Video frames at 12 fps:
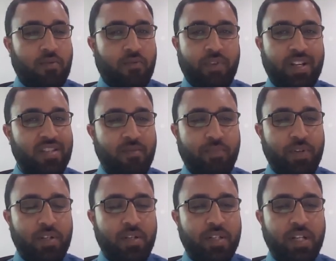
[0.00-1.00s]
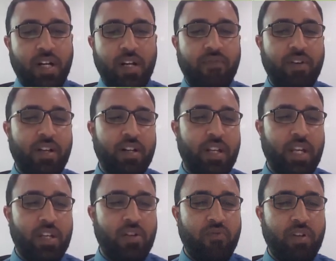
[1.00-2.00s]
For example, start of an
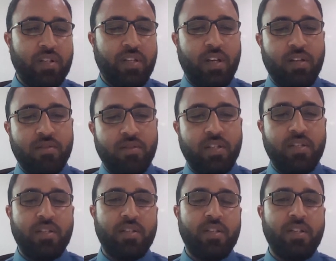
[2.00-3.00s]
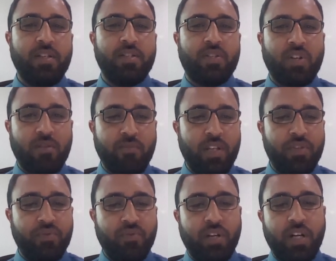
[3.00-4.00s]
architectural works. This is the start
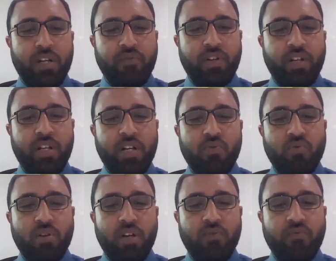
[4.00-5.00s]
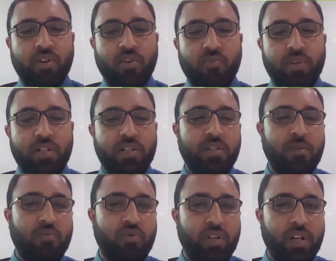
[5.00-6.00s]
milestone, handover area to client for nominated
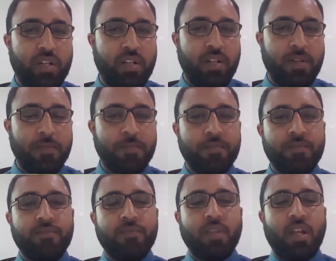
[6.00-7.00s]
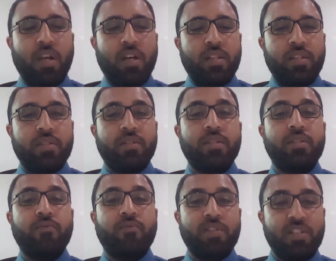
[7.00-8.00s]
subcontractor. This is
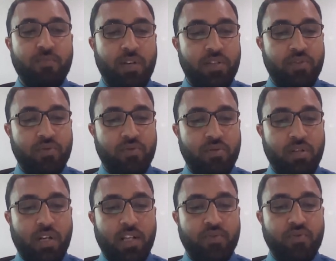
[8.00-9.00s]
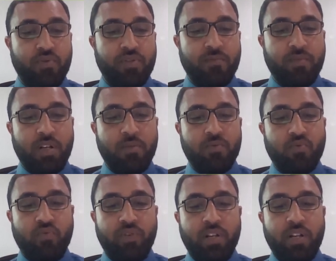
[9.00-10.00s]
the finish milestone. Also, sometimes
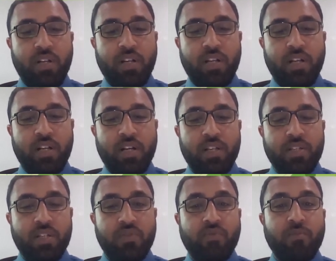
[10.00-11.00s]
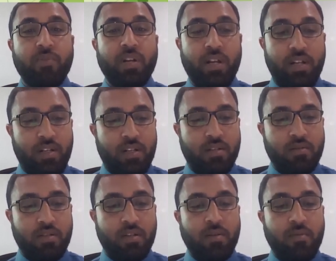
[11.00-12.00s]
do we need any clearances from client?
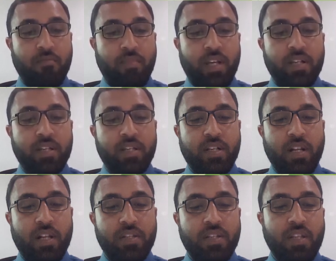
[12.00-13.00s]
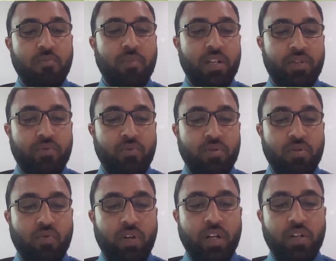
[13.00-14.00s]
Make such clearances as milestones.
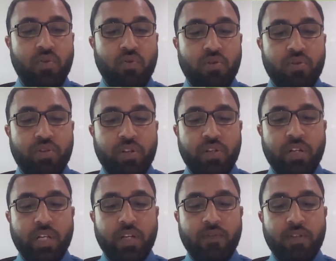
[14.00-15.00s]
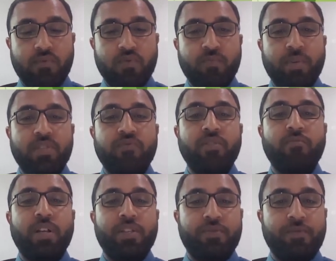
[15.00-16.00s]
Connect your construction activities to specific
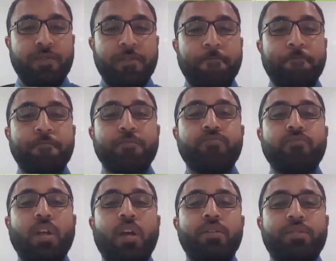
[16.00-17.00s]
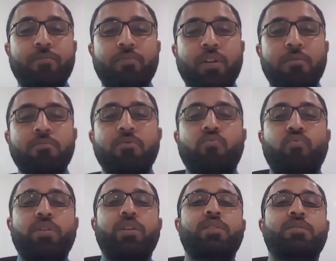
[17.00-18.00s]
milestones. Sometimes
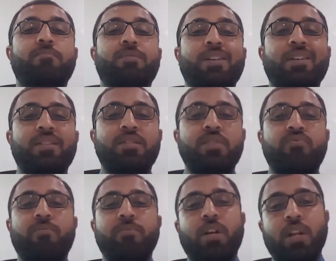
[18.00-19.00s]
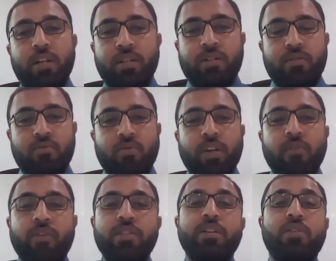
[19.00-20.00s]
we need some clearances from the client. Okay,
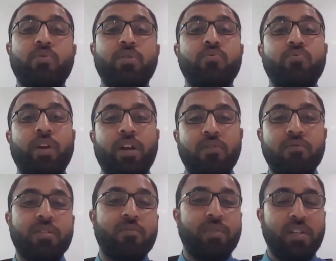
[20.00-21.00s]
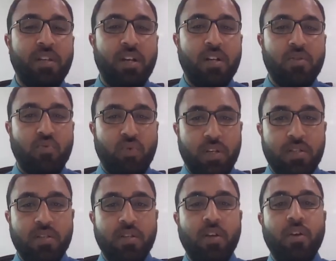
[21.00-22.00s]
when they are going to hand over some area to
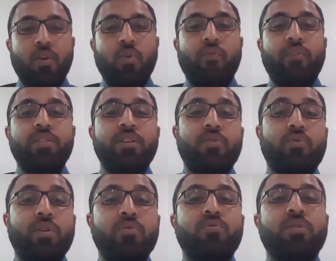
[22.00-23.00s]
us, when they are going to